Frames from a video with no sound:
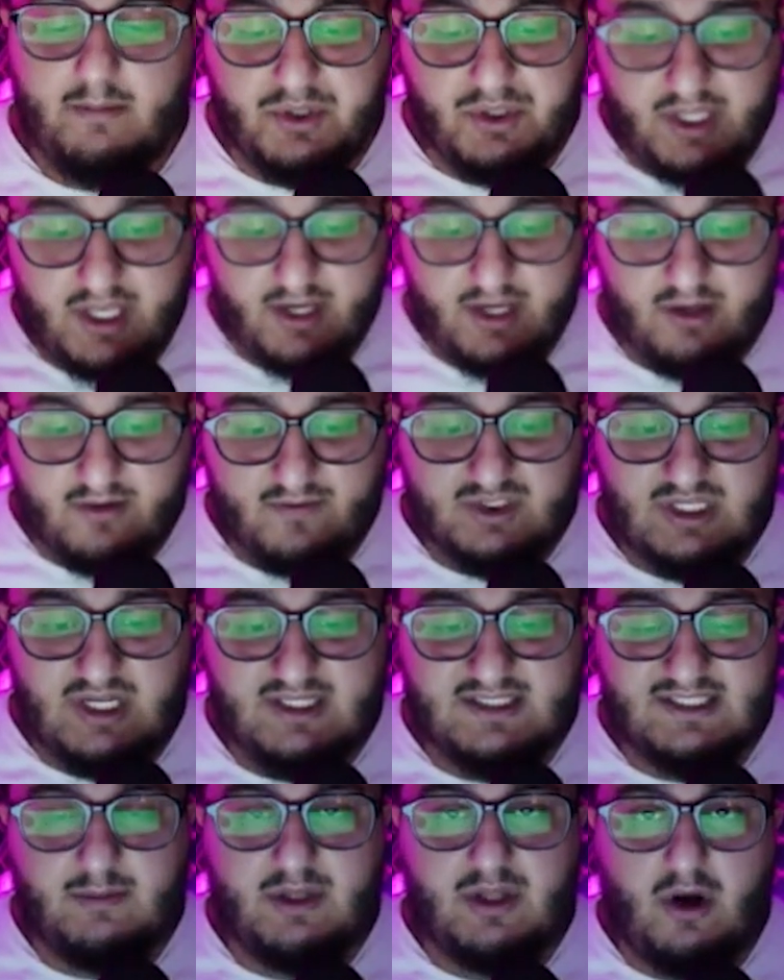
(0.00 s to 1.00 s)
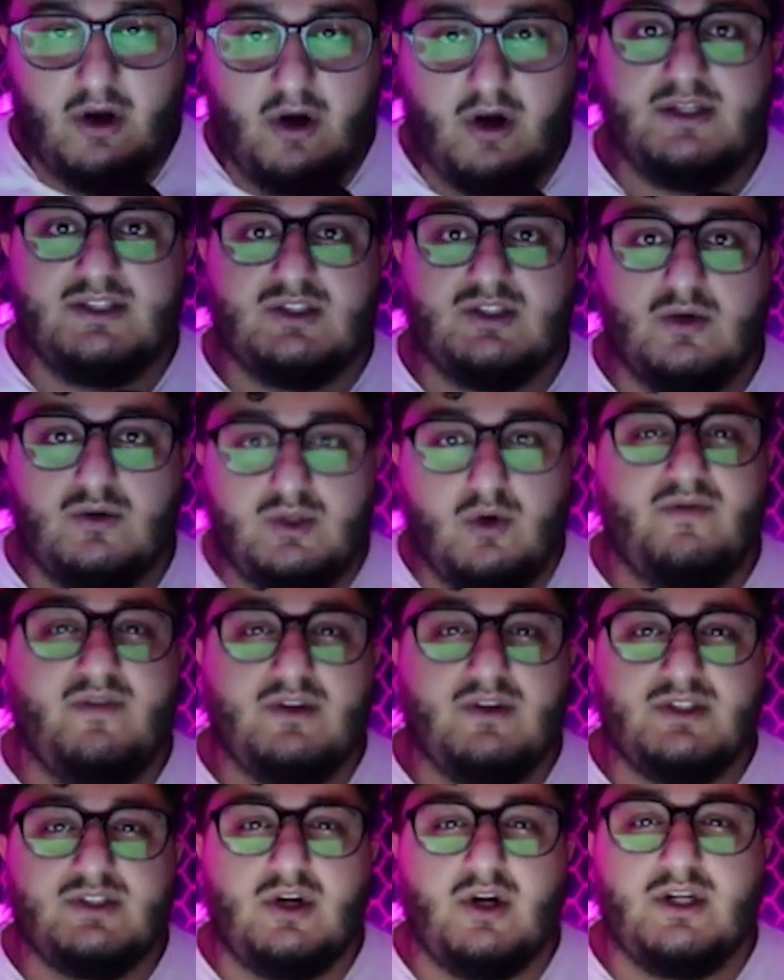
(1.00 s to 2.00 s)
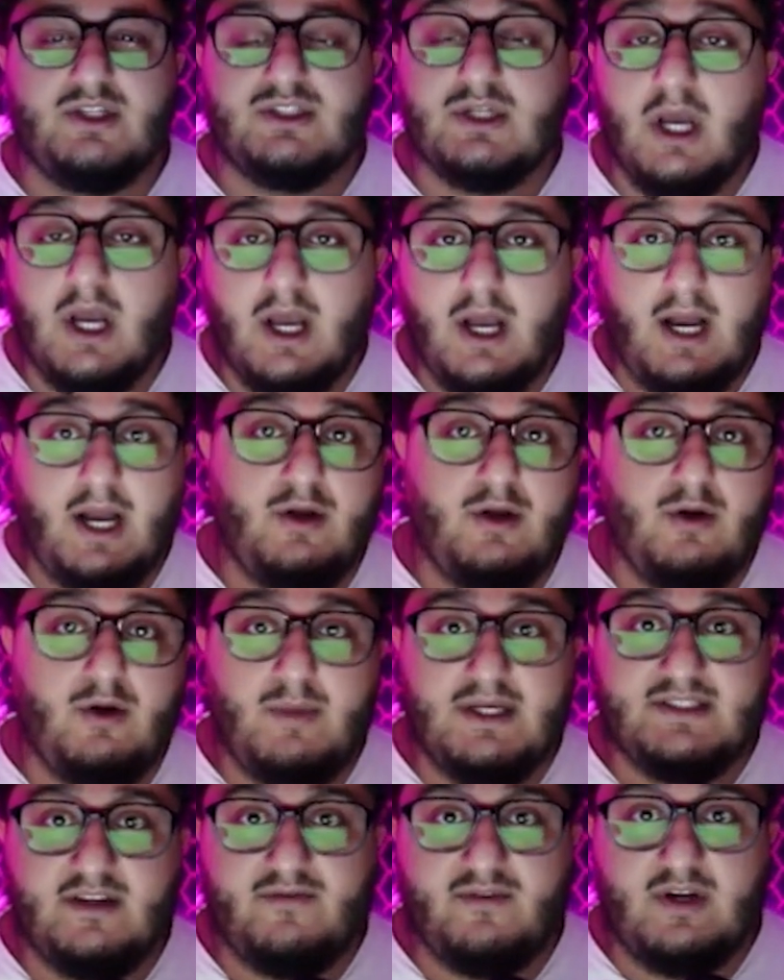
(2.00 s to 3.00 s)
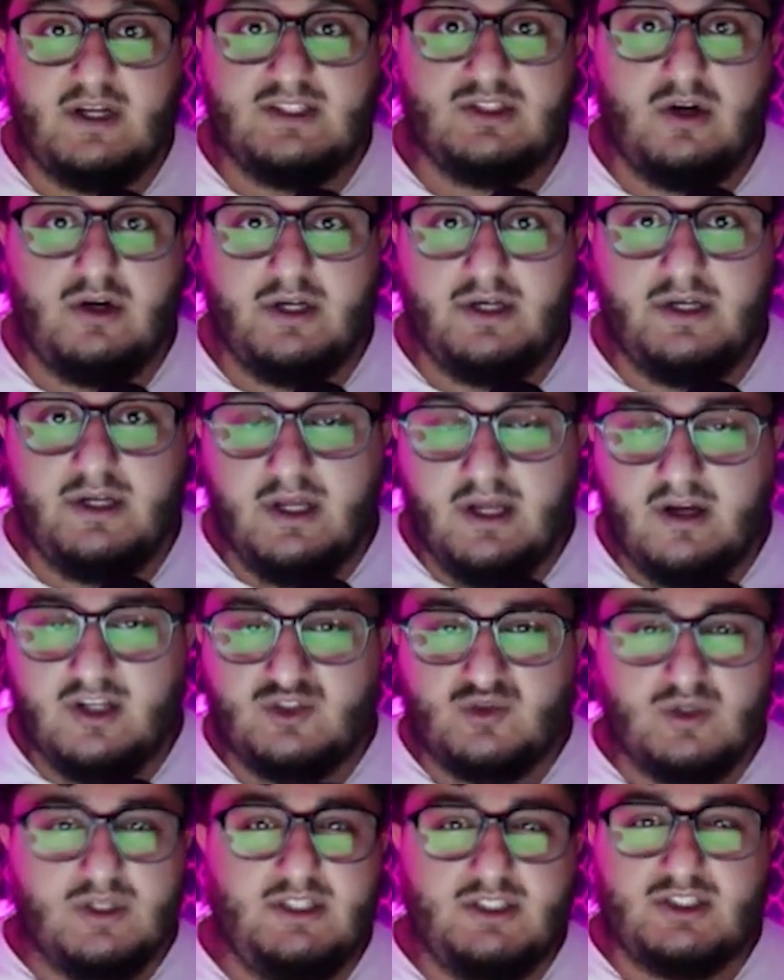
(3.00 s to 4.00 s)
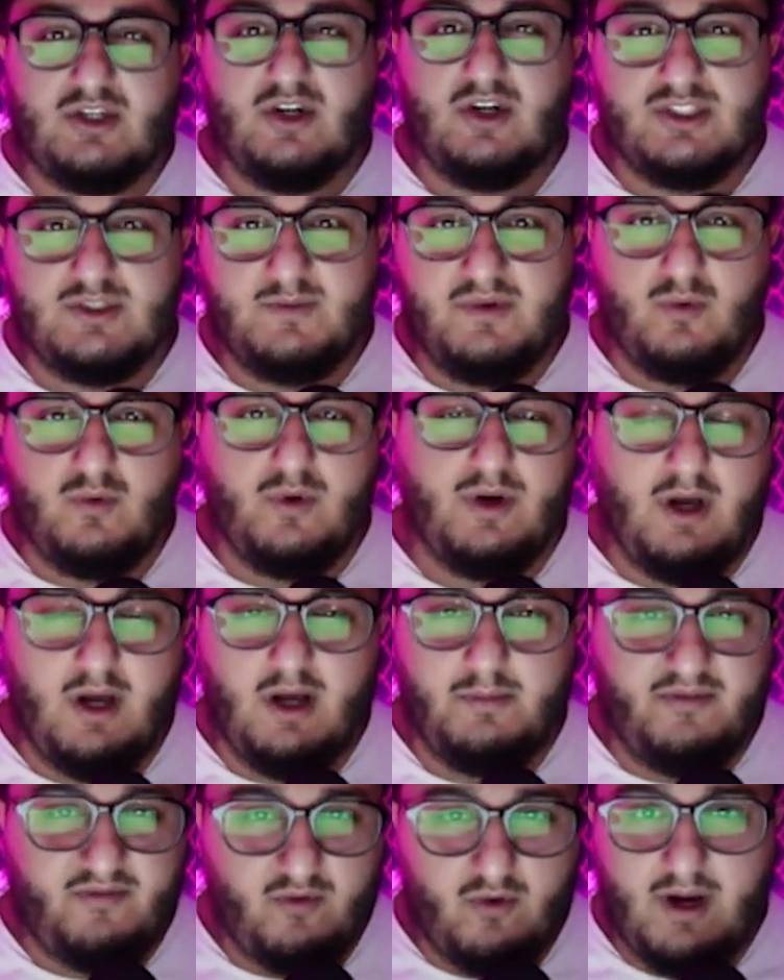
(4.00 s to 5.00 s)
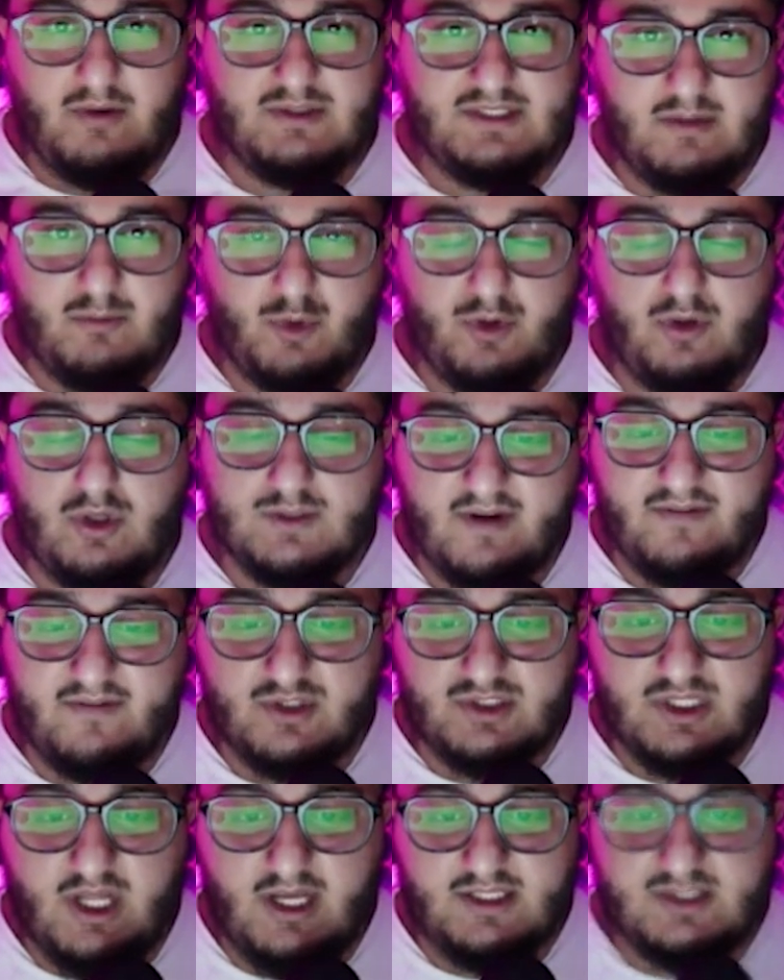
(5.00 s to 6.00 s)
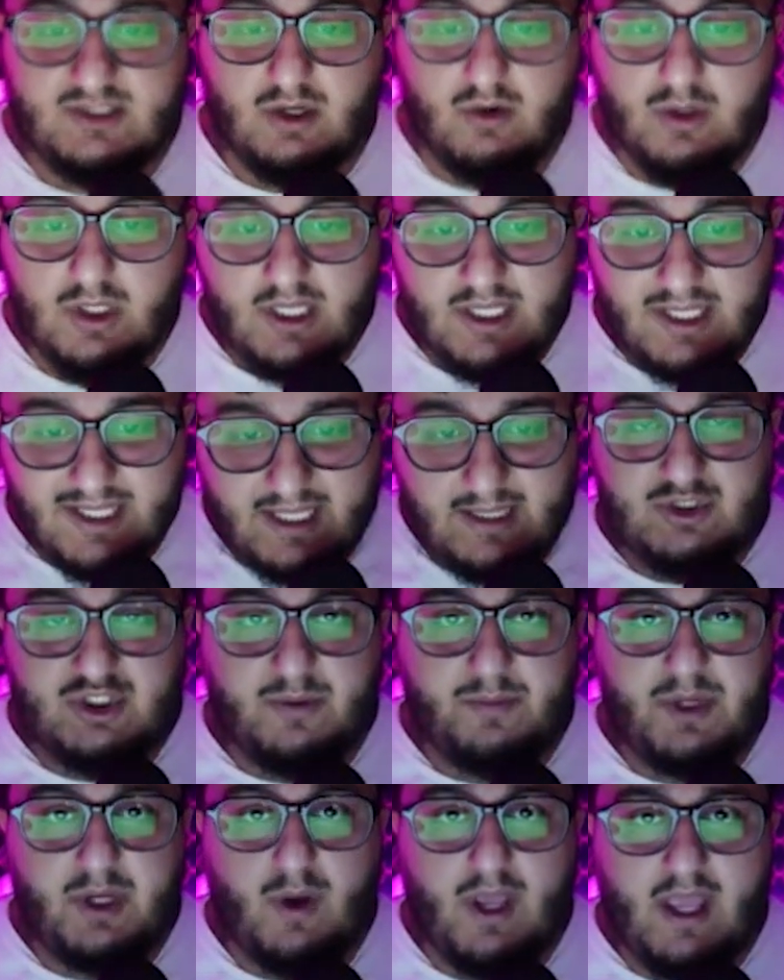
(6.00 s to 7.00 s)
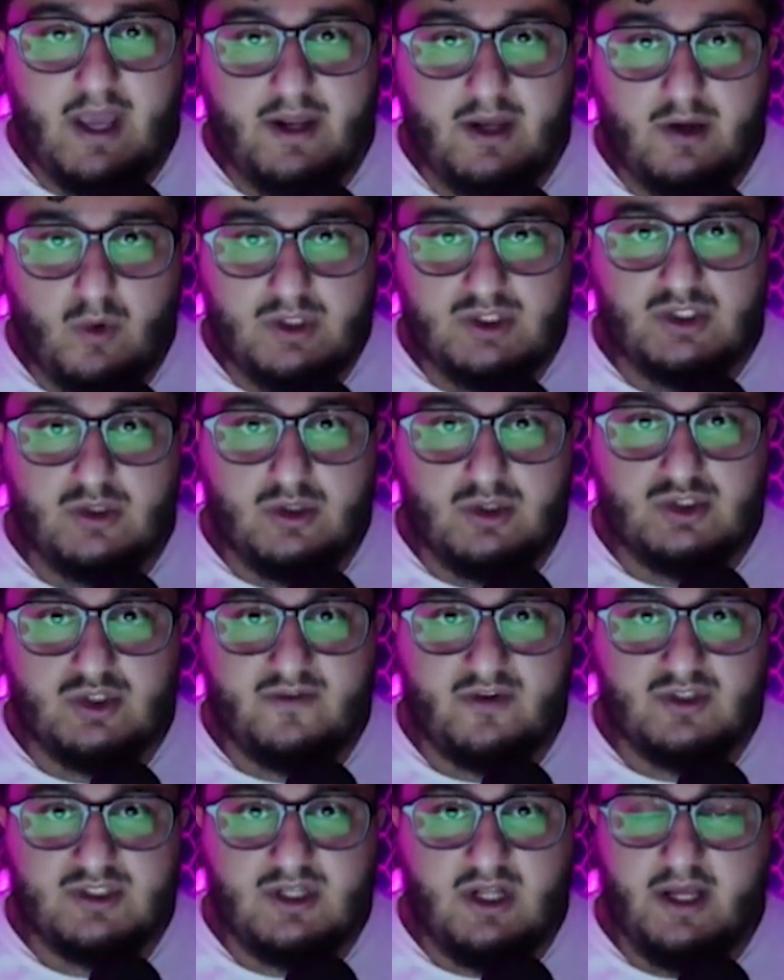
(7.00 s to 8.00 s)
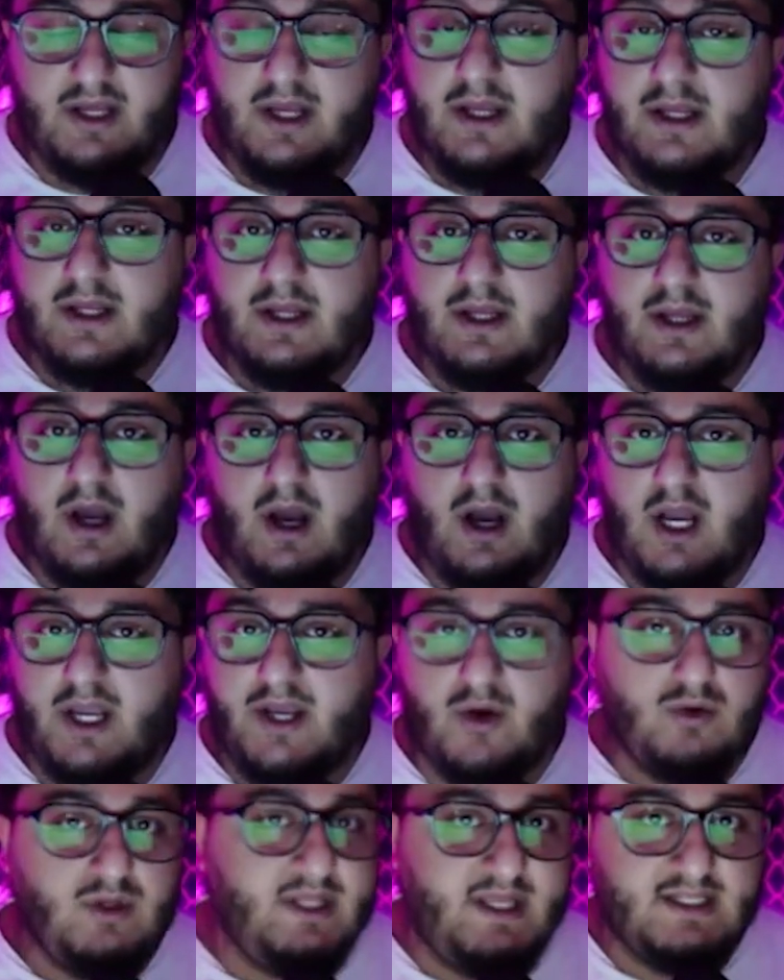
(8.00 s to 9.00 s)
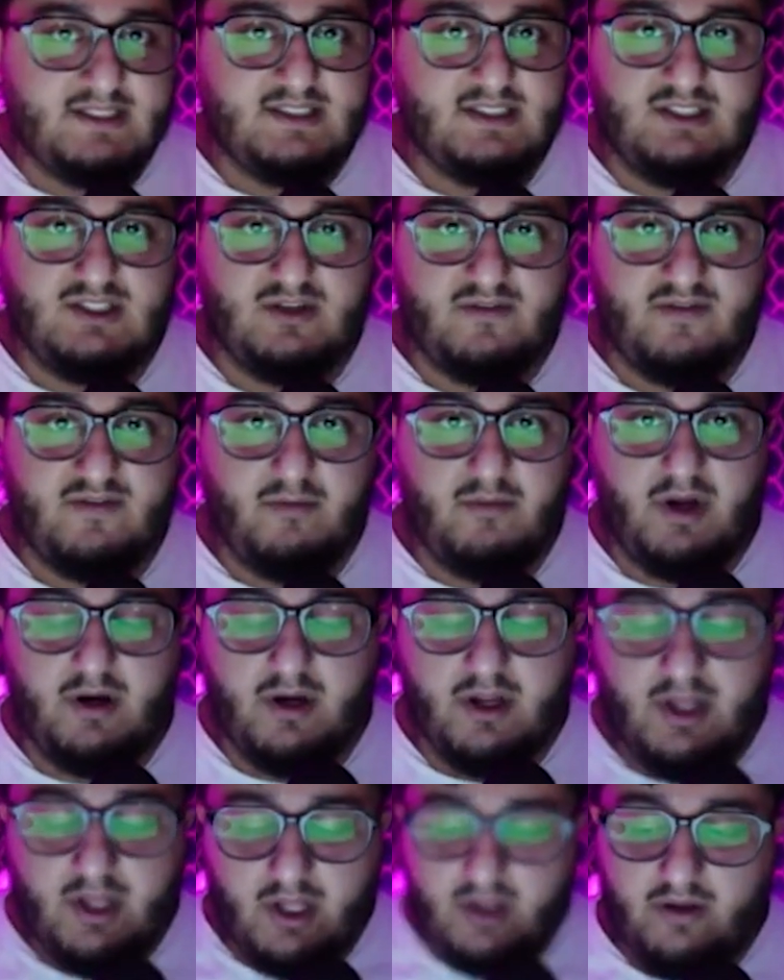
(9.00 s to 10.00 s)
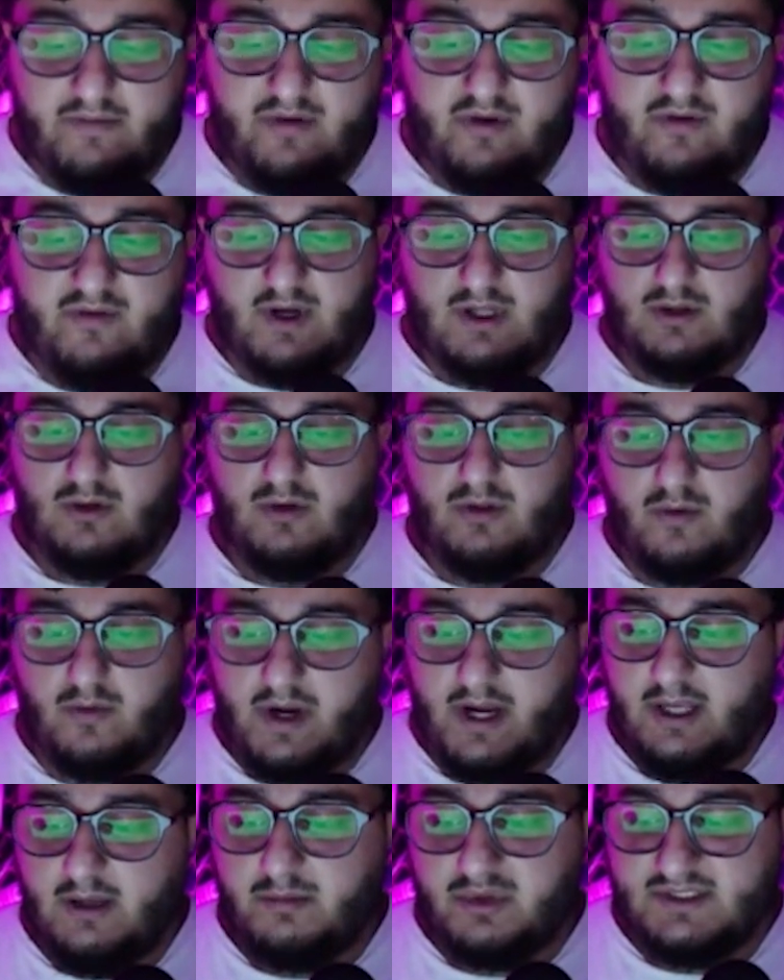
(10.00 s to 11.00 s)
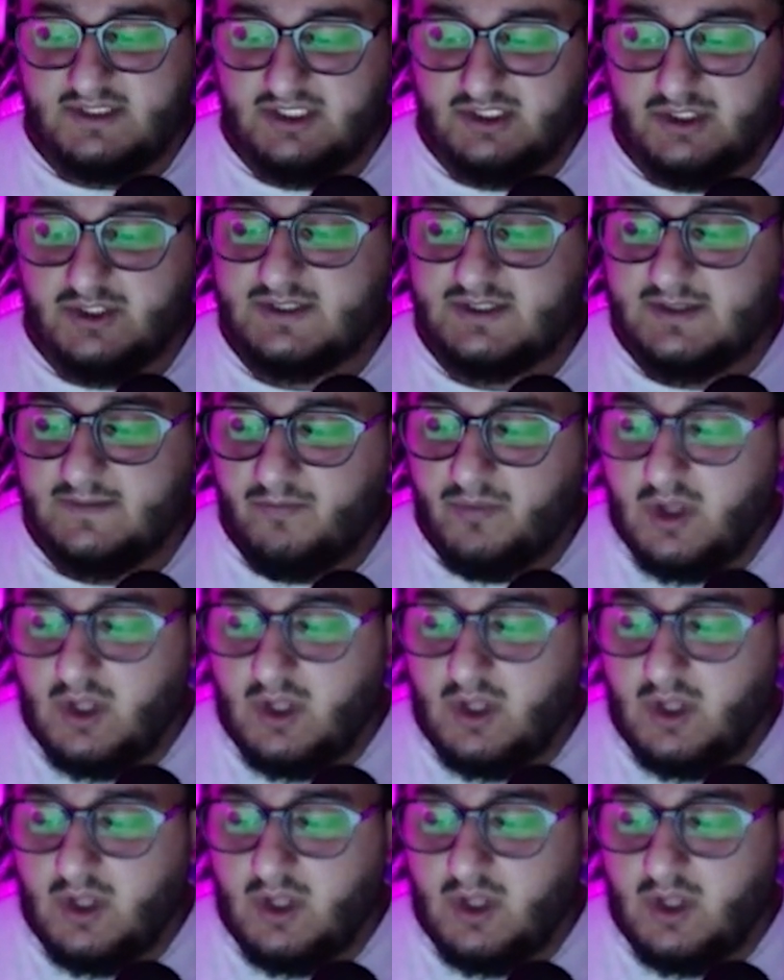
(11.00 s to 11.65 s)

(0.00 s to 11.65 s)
But getting your first client is going to be the hardest, so don't feel discouraged. I know myself, when I started, I was really discouraged before I was able to my first client. So keep chipping away at it. Once you close your first client, it only gets easier from there if you follow the right procedures.